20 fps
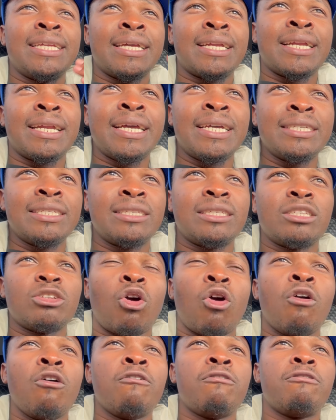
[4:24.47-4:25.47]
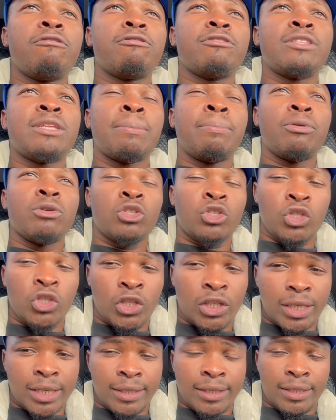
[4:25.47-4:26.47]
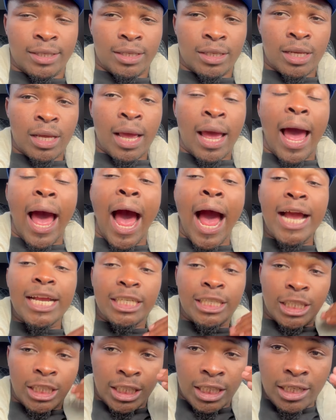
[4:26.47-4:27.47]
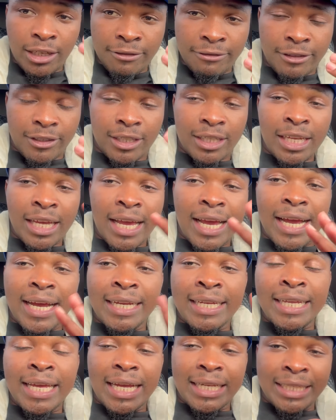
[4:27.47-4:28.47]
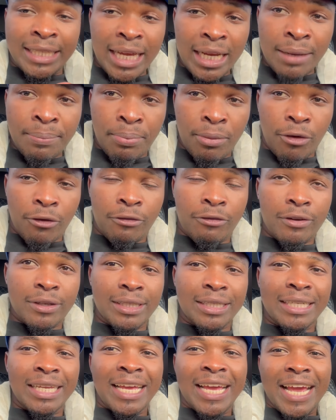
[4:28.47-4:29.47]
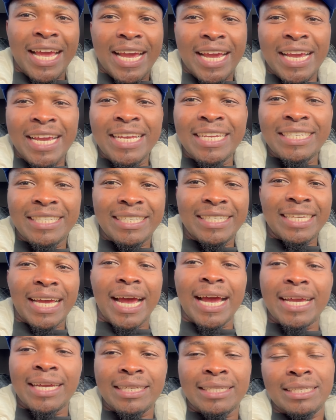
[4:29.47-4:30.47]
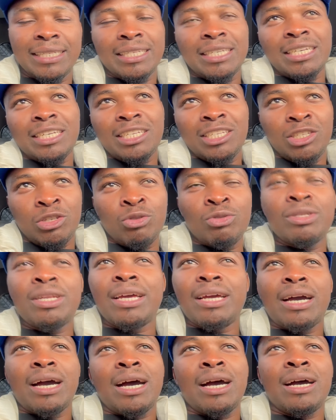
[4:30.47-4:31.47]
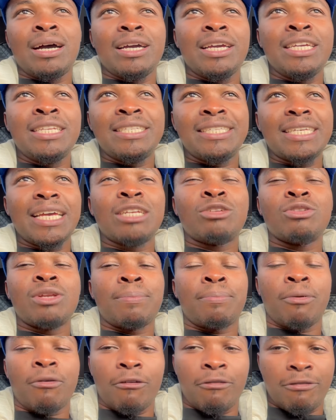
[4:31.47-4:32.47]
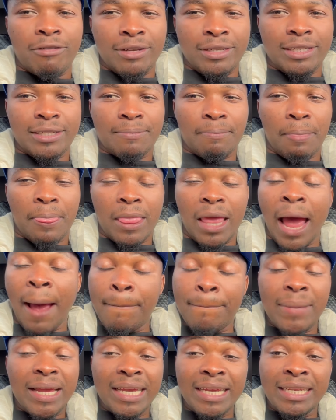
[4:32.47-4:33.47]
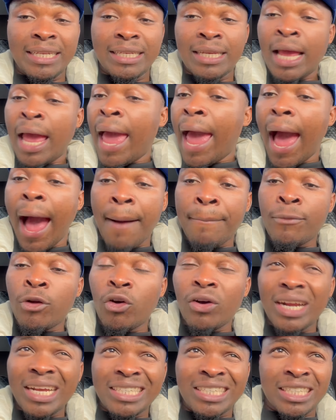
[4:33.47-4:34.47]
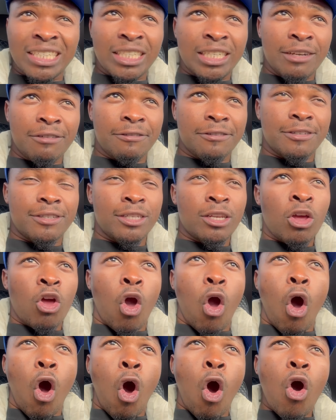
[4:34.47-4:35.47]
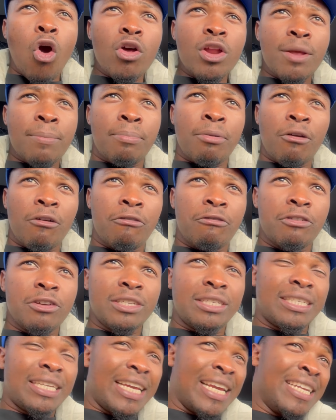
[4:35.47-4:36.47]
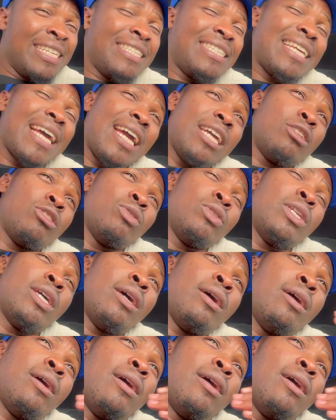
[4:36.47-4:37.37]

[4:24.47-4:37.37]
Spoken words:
rest of the positions. I shift their take profit inside to the profit. I mean, I'm not gonna shift all the profit inside to the